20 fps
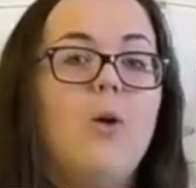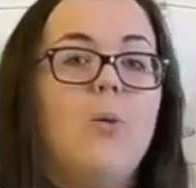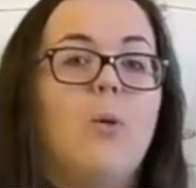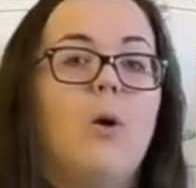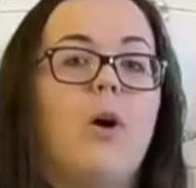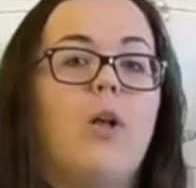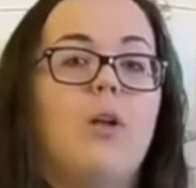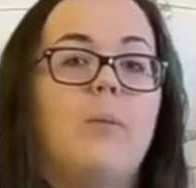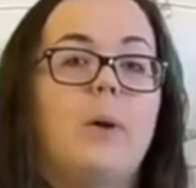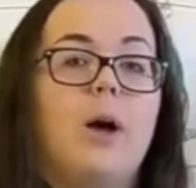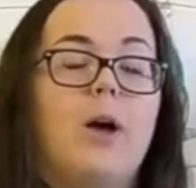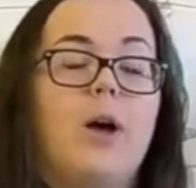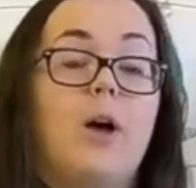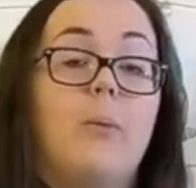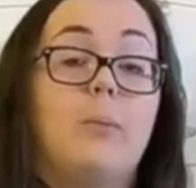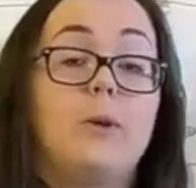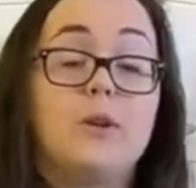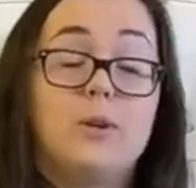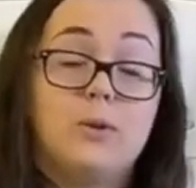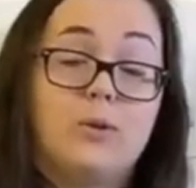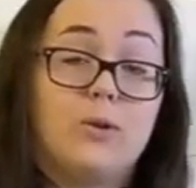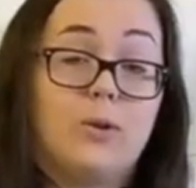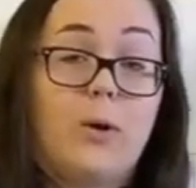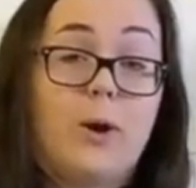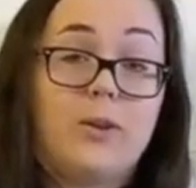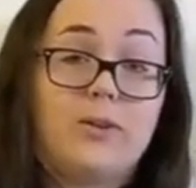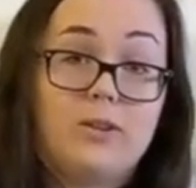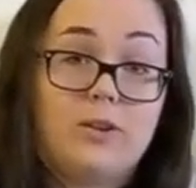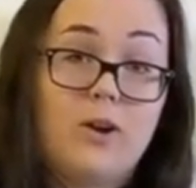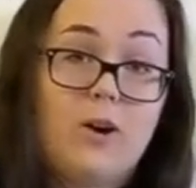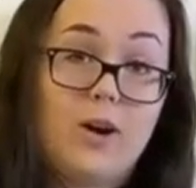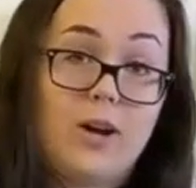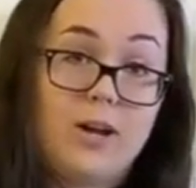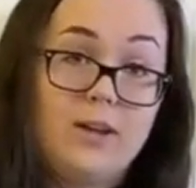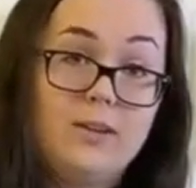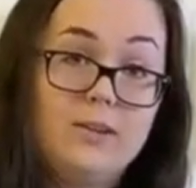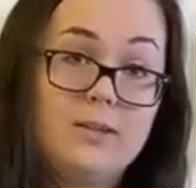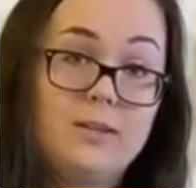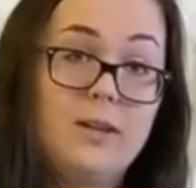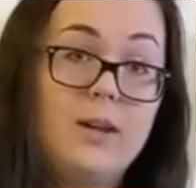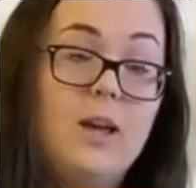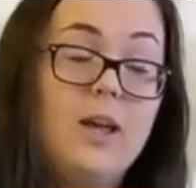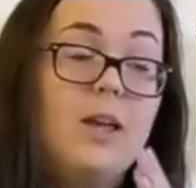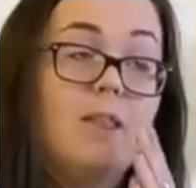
We're all about helping you grow as an artist.